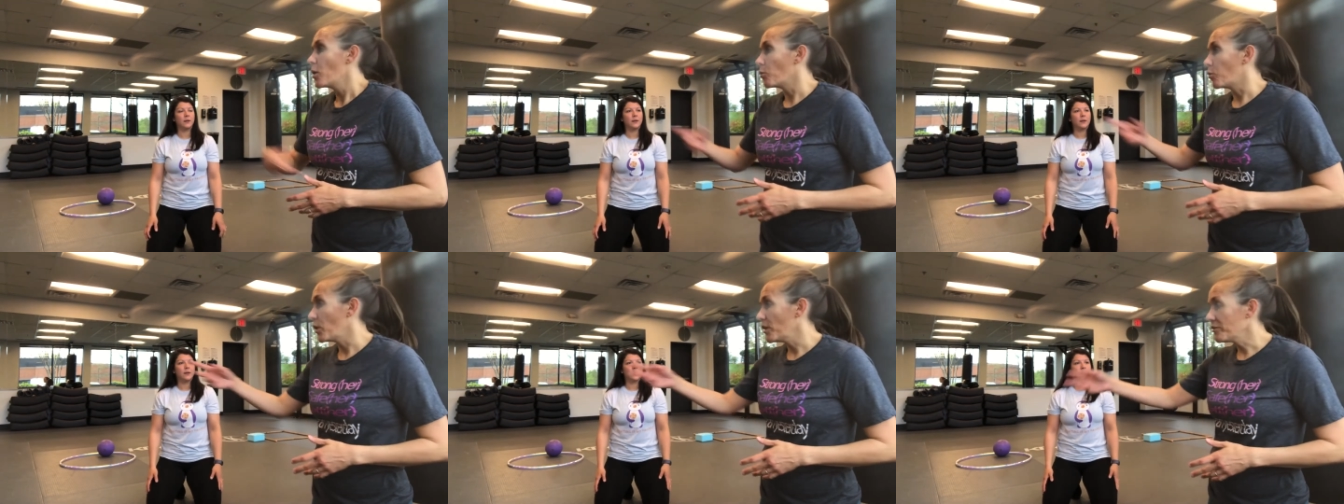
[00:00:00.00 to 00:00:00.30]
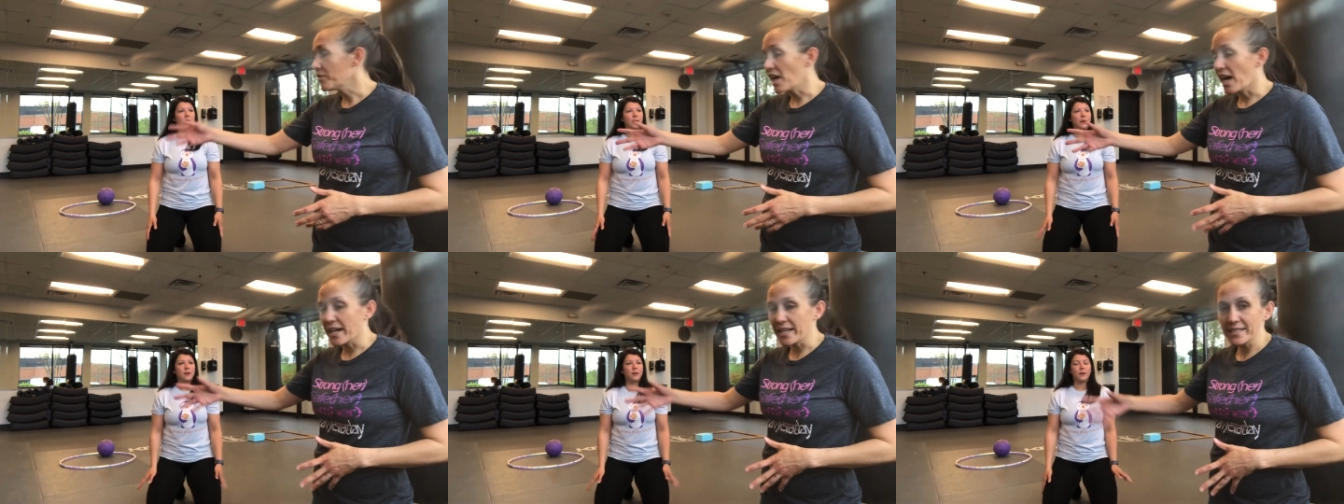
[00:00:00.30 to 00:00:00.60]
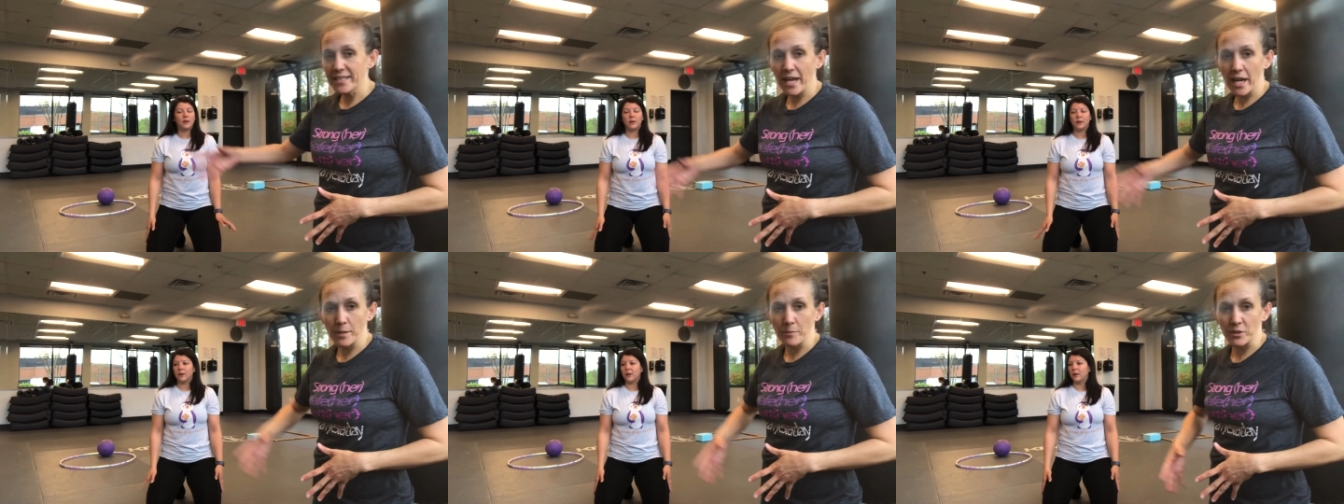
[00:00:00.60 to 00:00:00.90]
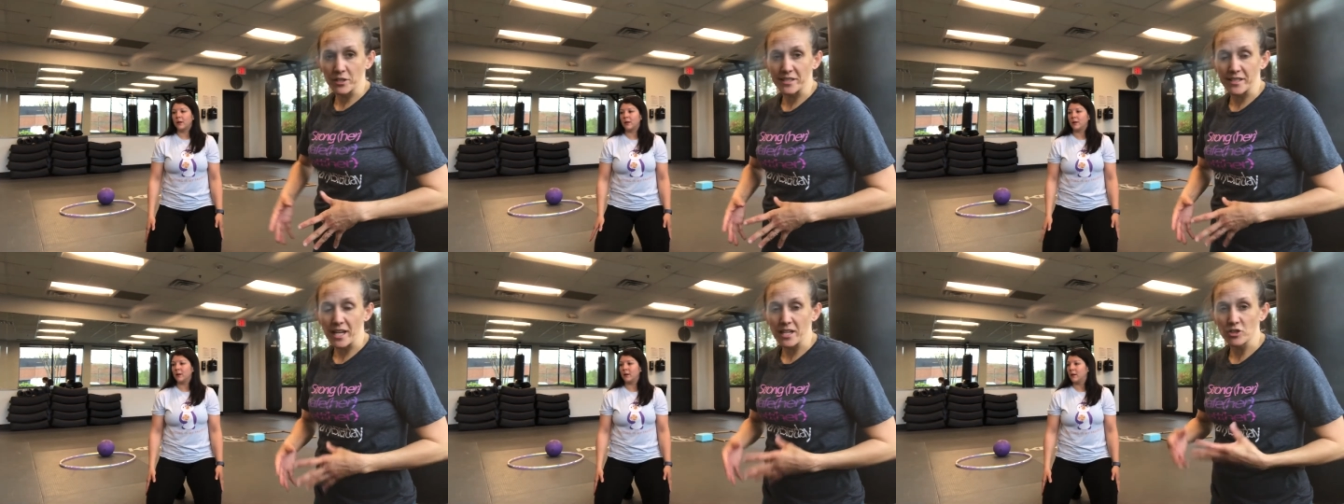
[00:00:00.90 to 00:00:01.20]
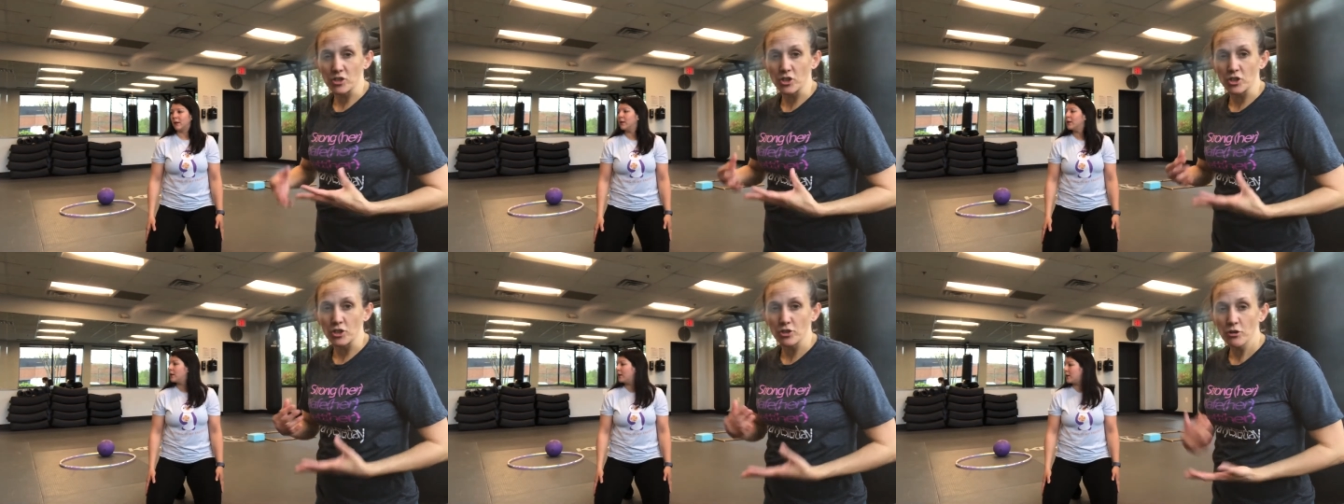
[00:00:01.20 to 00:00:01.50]
We've got a timer
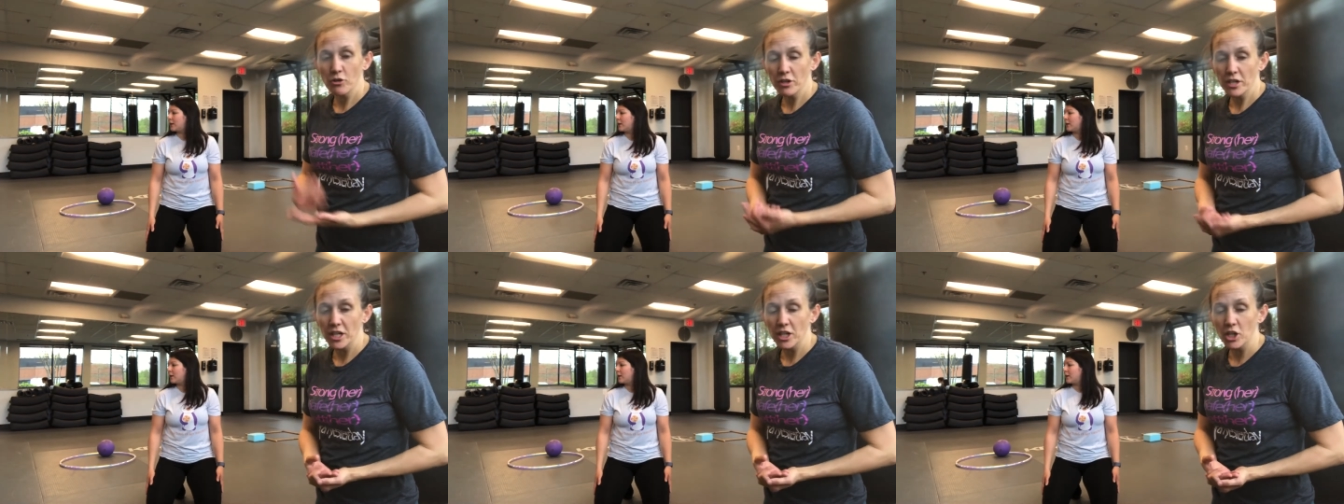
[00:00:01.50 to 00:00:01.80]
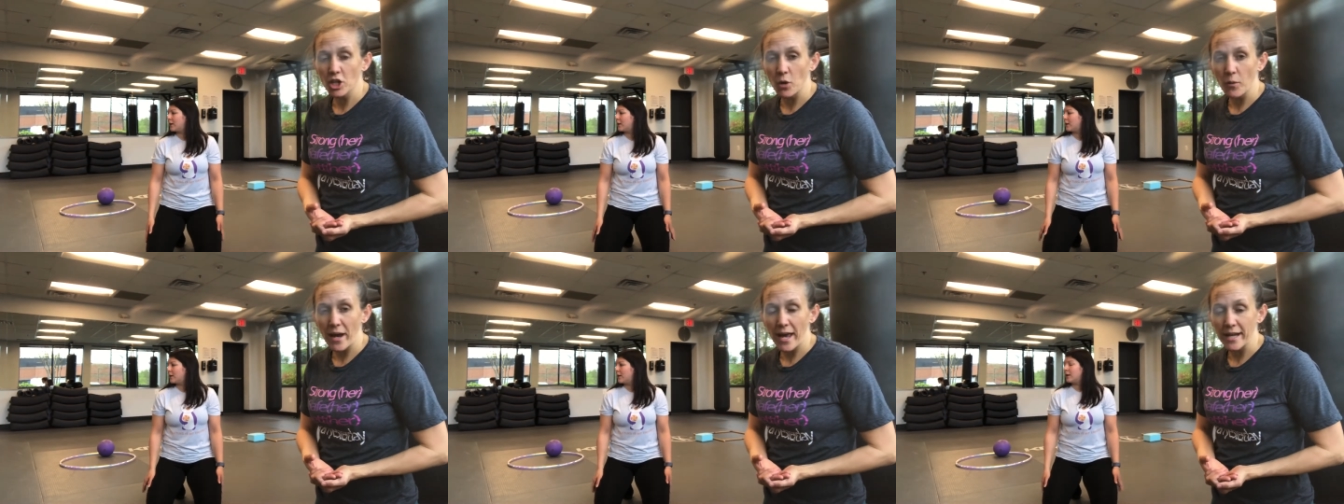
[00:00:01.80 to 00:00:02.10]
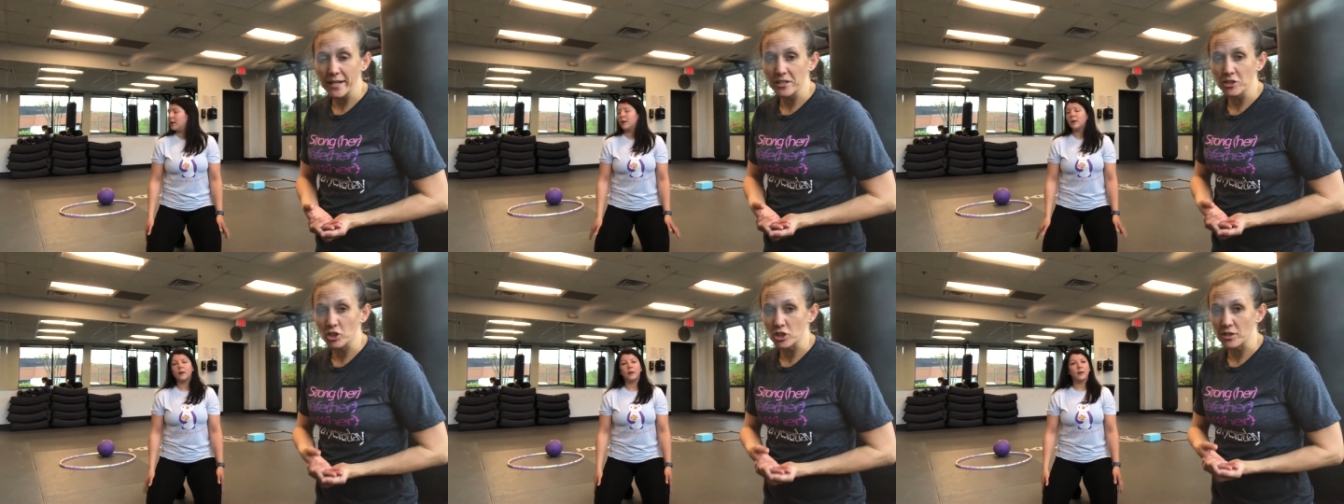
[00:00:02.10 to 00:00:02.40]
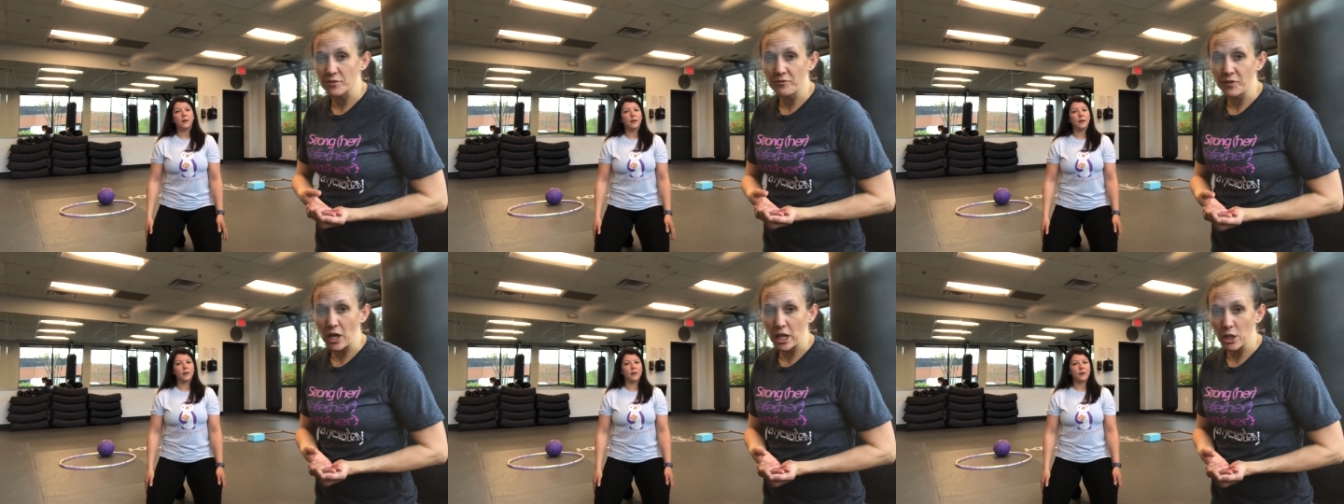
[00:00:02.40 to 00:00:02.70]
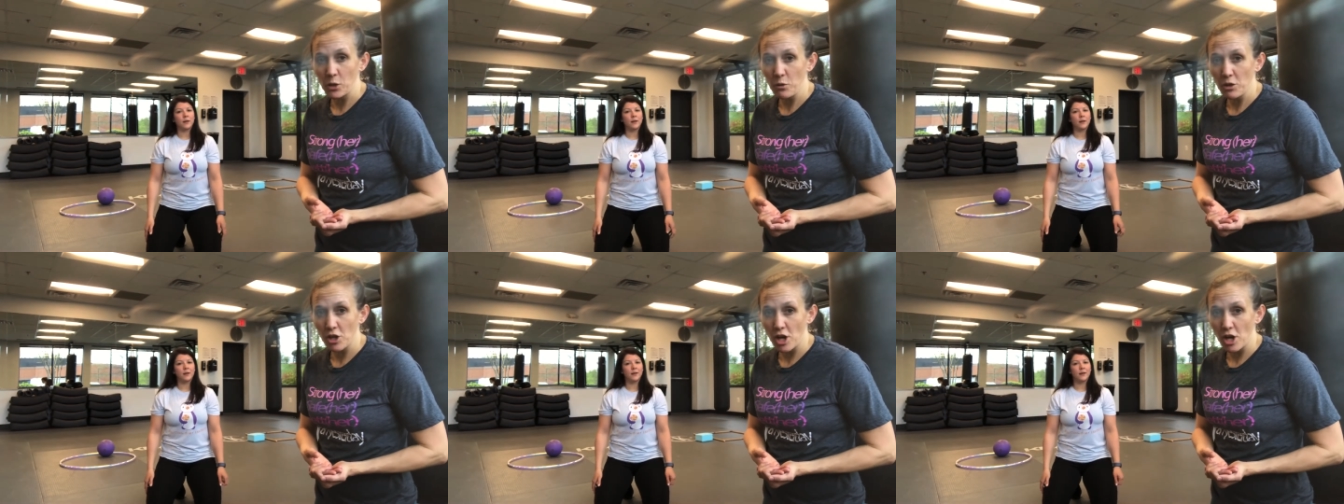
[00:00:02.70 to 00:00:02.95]
set so you can go ahead and just follow